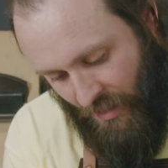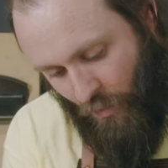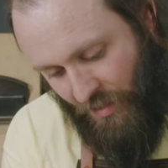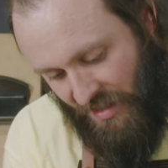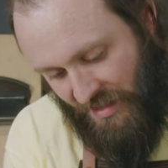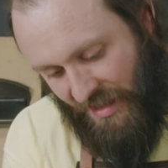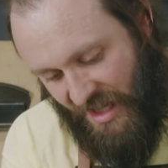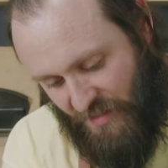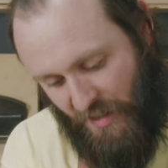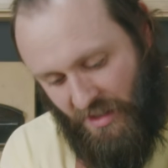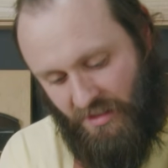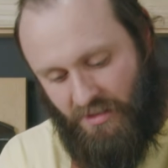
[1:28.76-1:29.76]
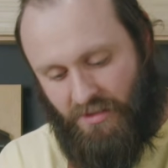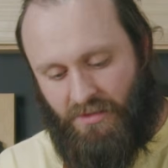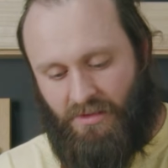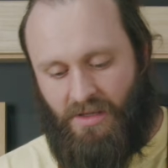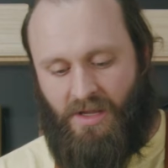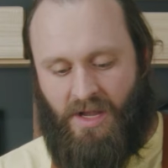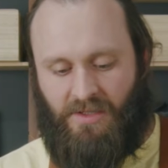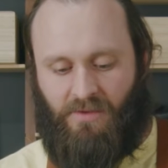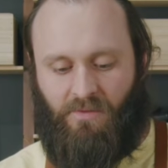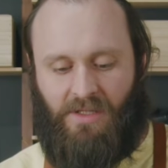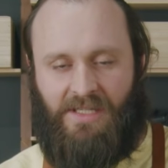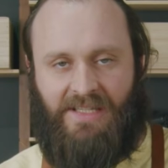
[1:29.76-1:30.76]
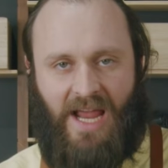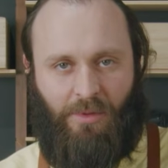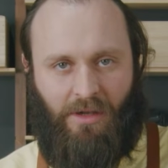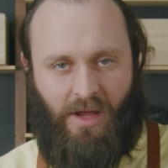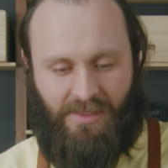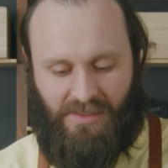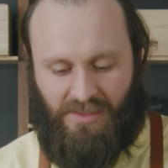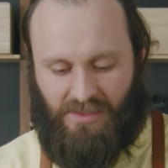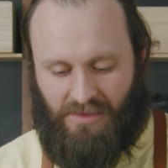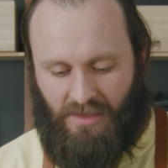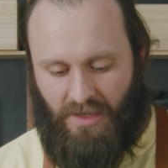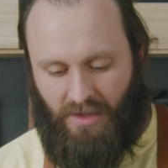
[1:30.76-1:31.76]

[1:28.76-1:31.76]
What this allows me to do is it really stabilizes